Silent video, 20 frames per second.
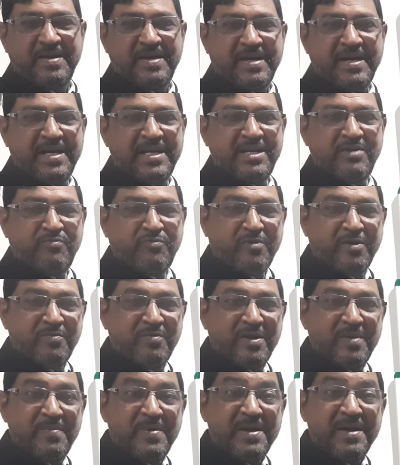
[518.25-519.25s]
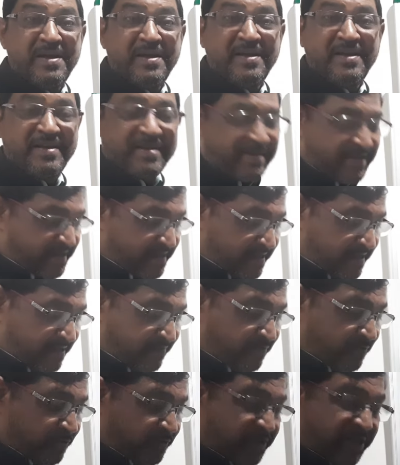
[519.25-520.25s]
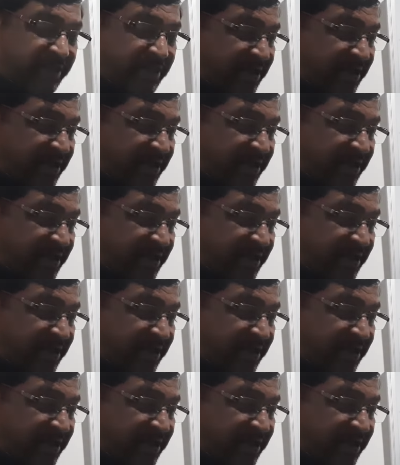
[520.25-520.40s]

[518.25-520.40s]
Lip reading: And F1 will be, if you see